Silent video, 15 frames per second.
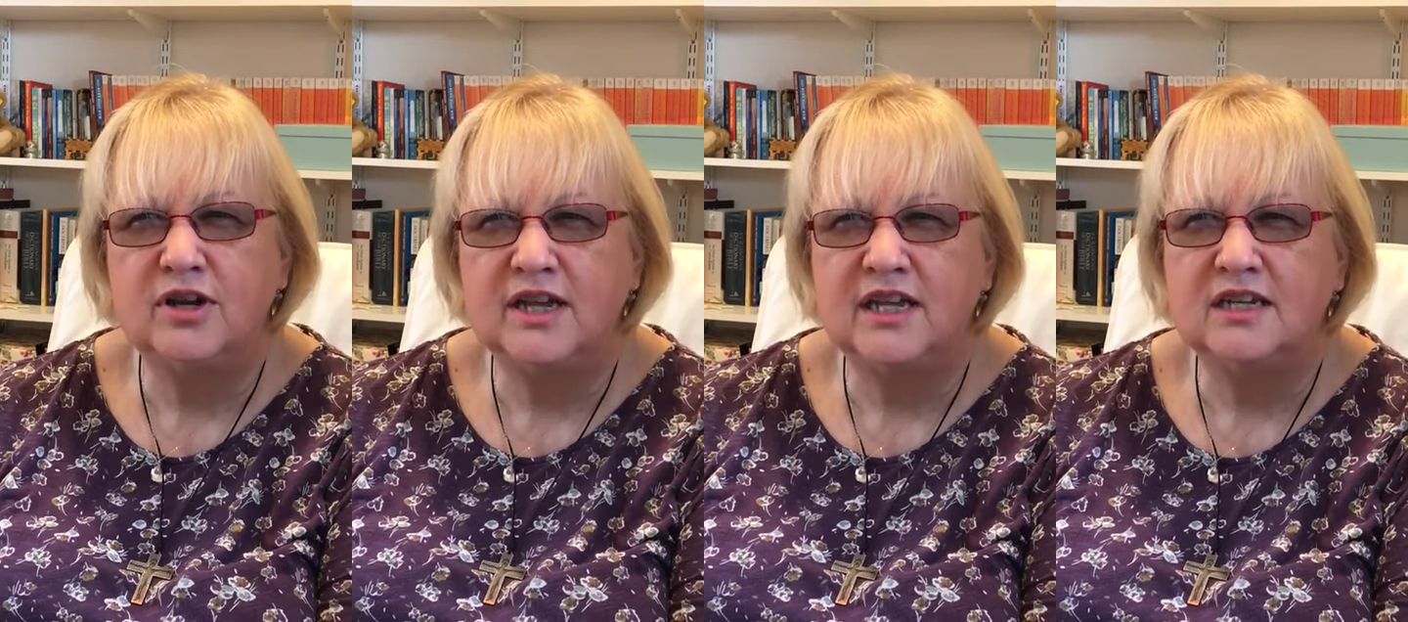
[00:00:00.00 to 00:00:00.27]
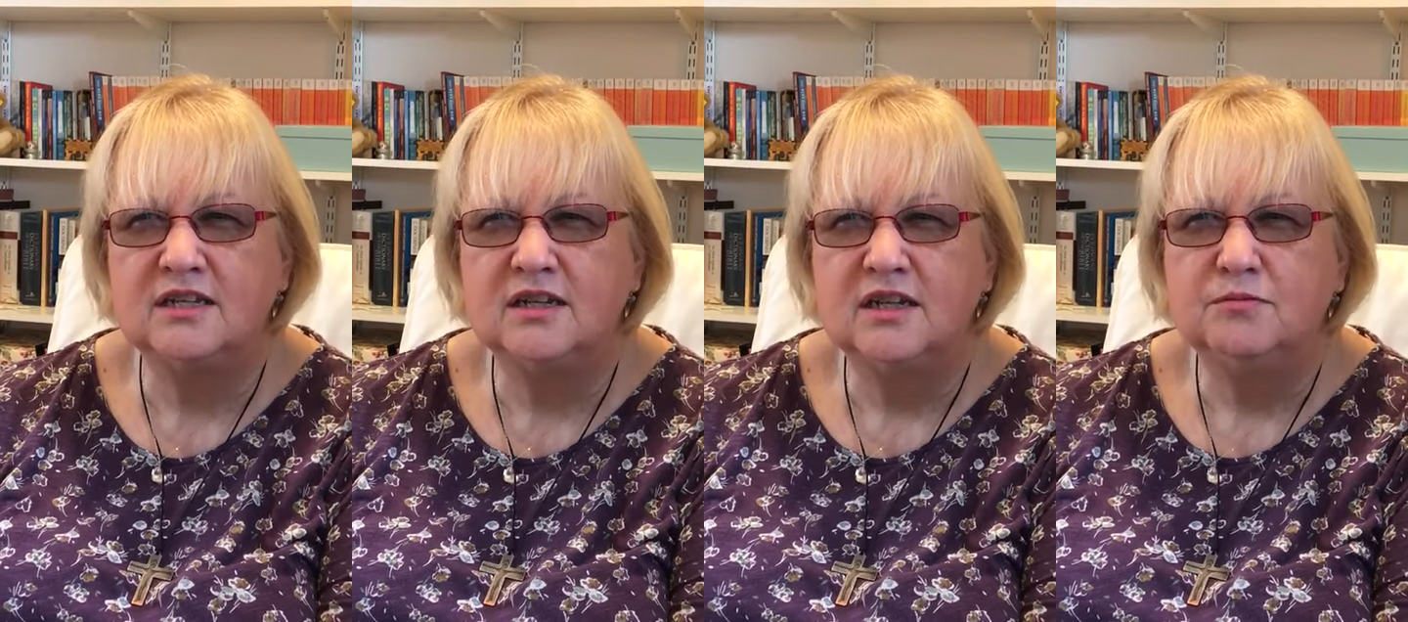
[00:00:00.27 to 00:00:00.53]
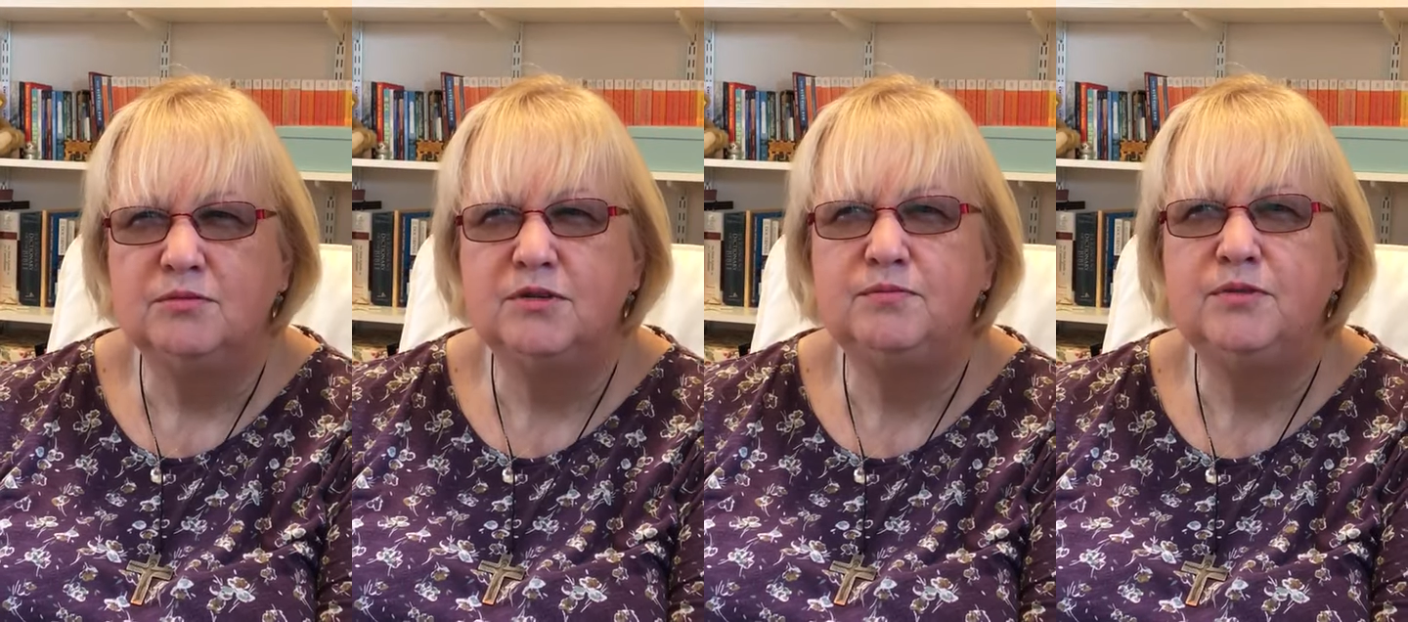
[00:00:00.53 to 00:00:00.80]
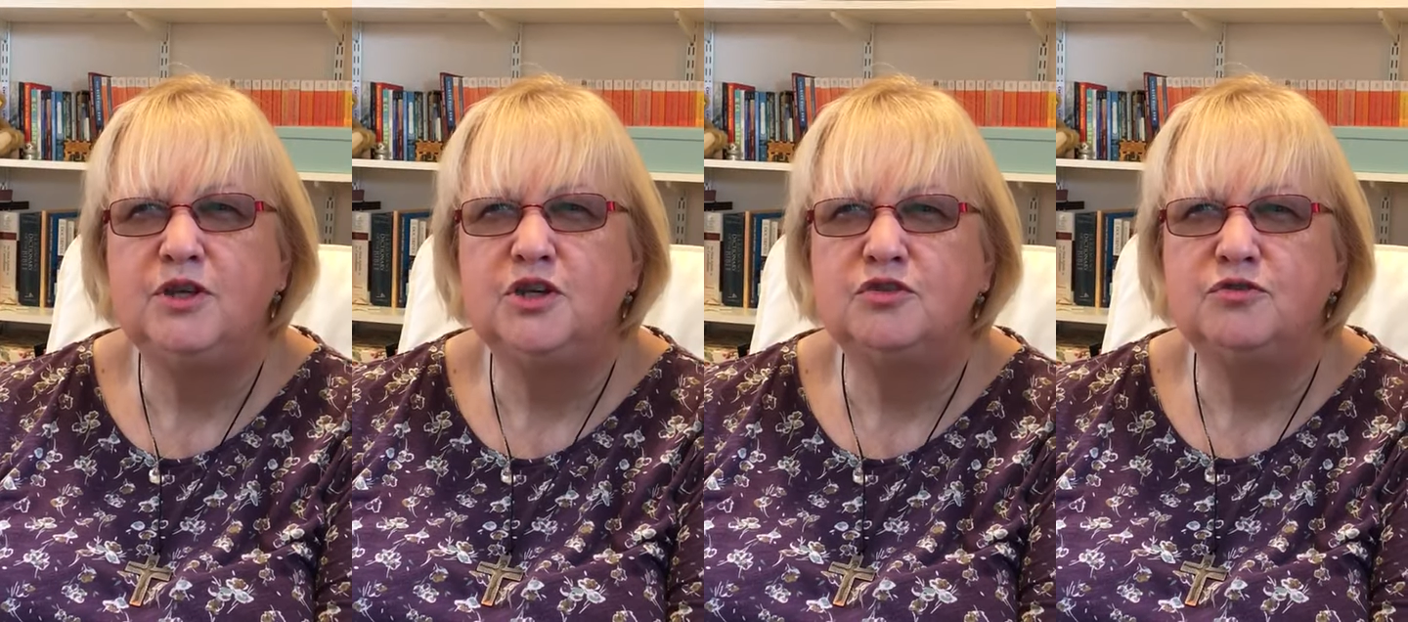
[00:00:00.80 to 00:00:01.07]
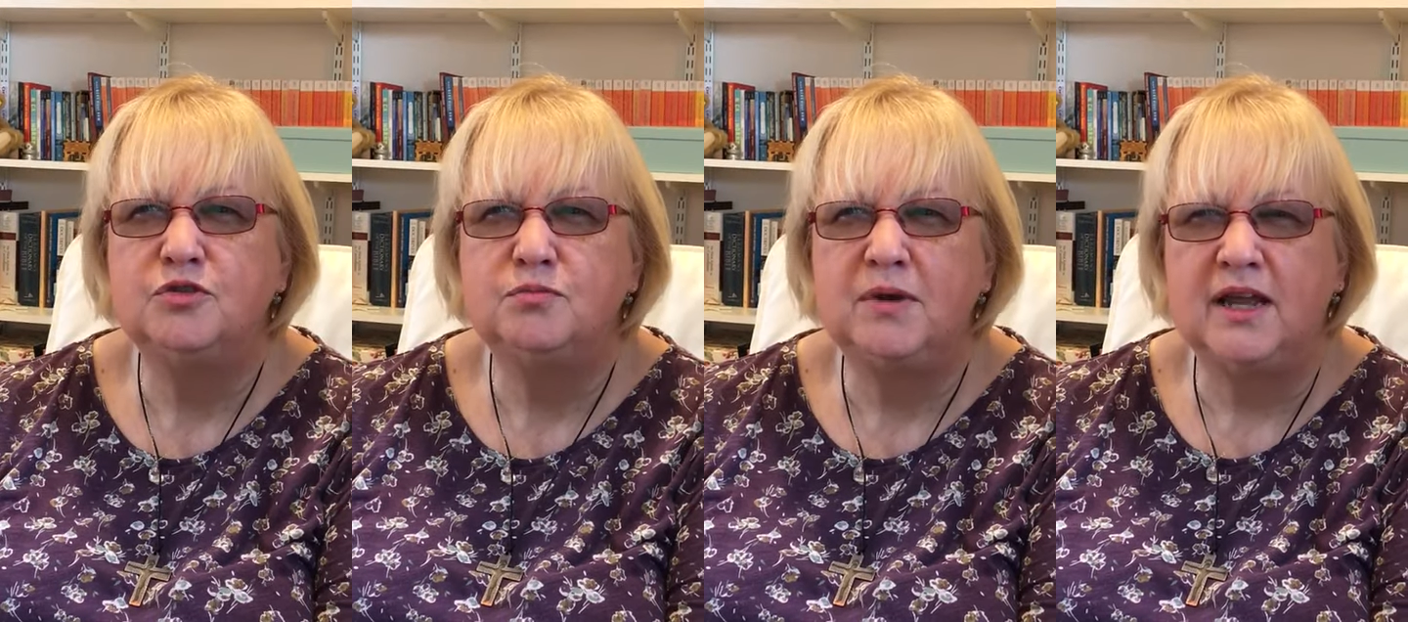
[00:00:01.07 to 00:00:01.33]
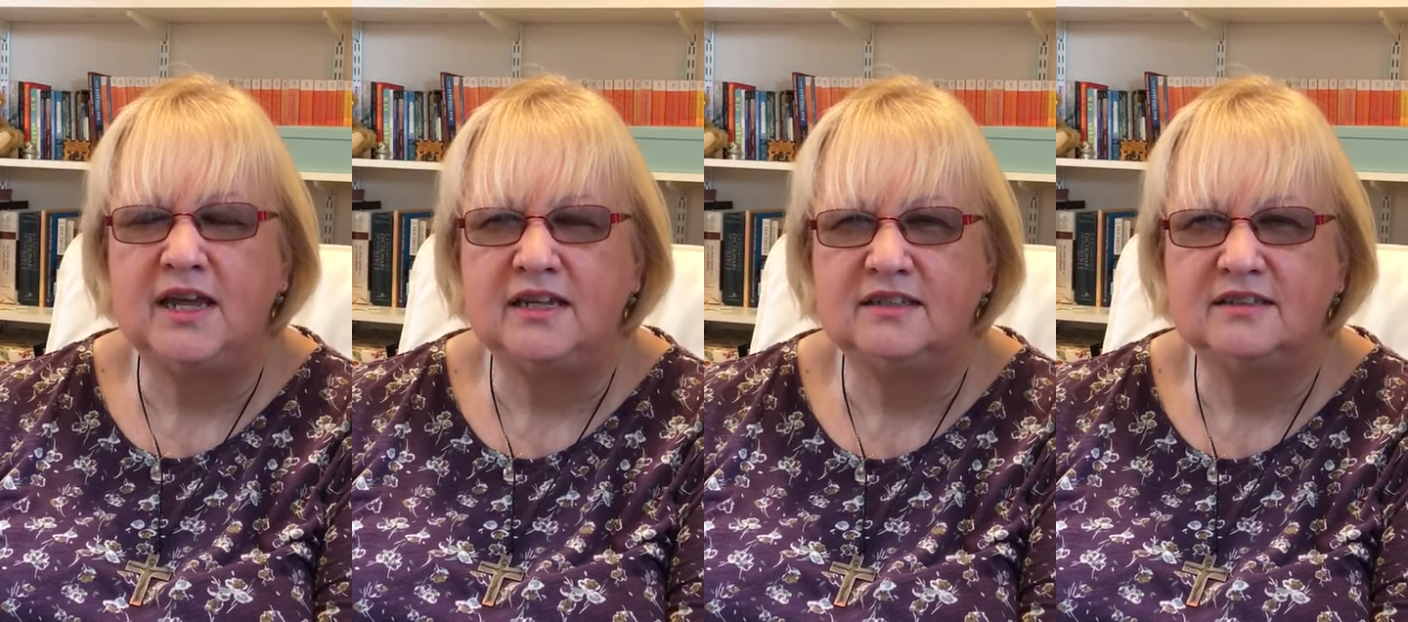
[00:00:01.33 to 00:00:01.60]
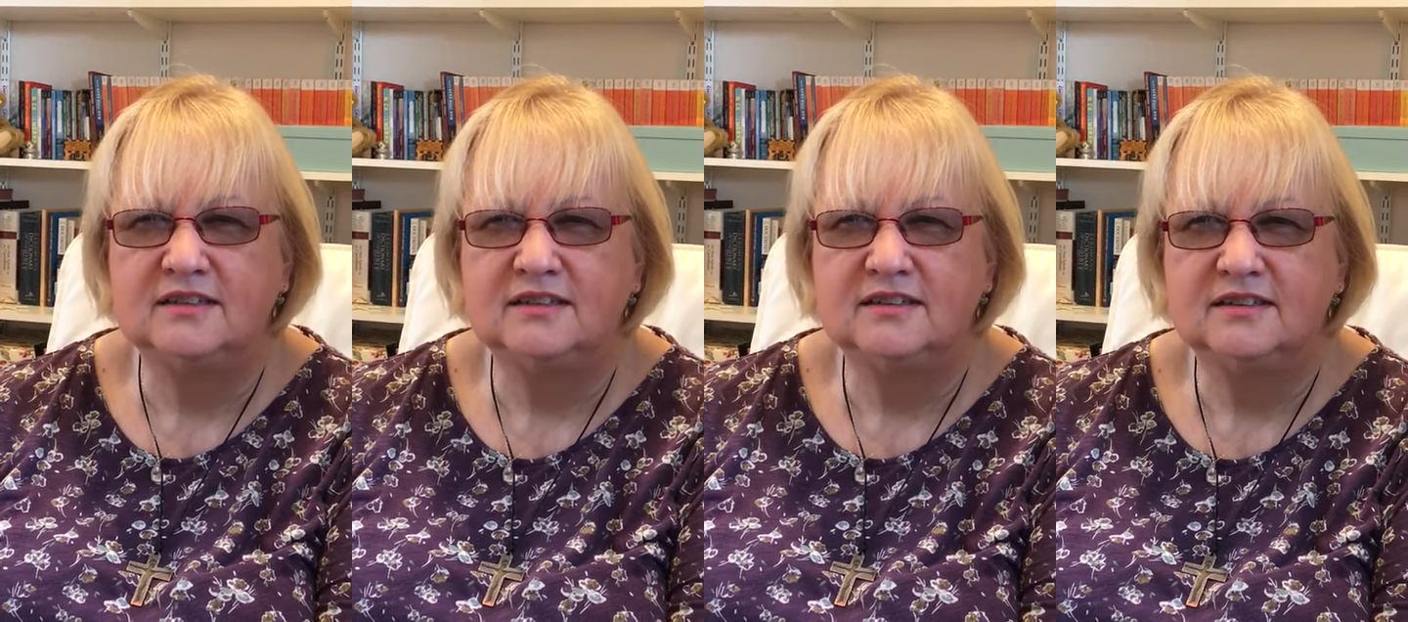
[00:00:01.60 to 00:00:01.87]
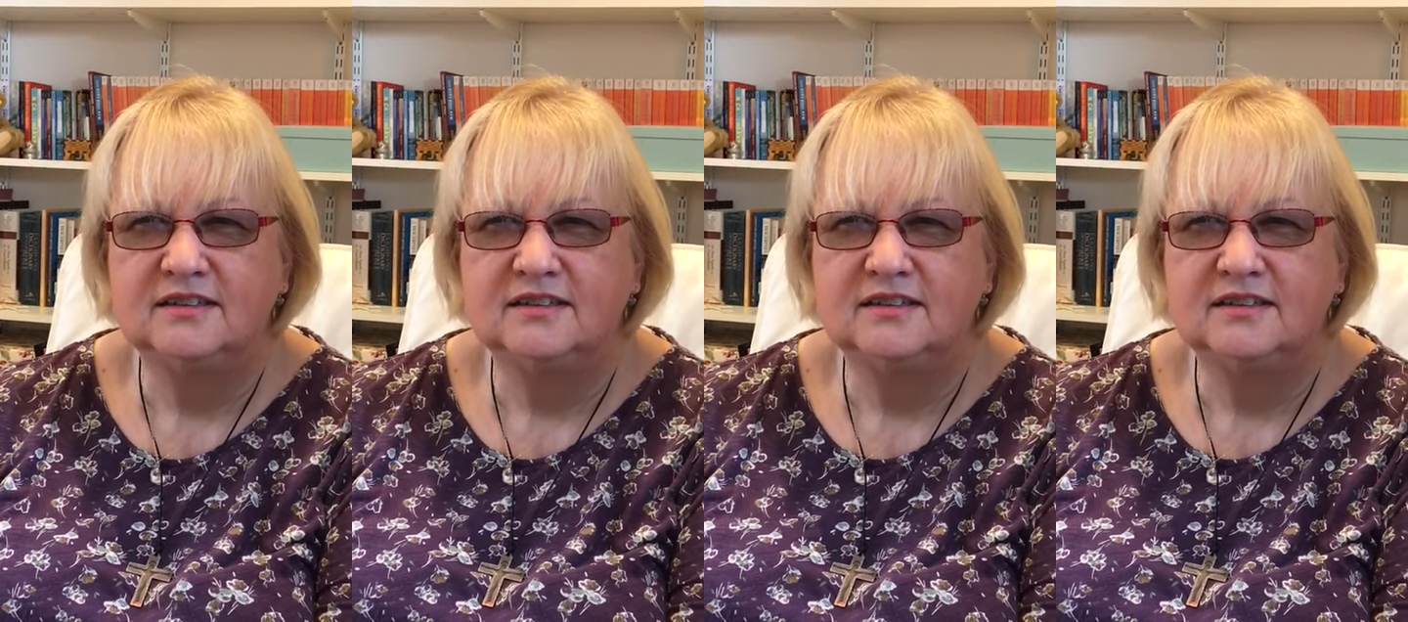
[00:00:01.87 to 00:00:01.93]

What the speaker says: rugged but beautiful place